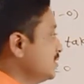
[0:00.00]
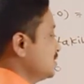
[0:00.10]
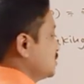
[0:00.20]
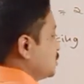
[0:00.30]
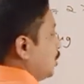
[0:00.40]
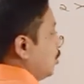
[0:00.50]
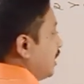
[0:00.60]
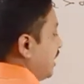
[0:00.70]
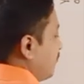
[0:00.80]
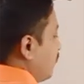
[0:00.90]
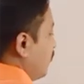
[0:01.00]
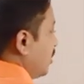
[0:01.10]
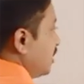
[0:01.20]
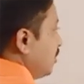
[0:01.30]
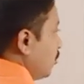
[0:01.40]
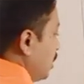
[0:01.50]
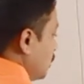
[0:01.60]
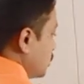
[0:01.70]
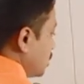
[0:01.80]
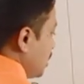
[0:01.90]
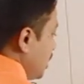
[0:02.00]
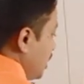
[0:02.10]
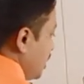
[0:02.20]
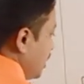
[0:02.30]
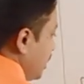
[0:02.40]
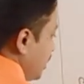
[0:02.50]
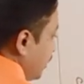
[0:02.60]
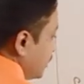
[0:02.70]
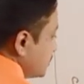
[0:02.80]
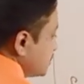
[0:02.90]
So f1 equal to 3 is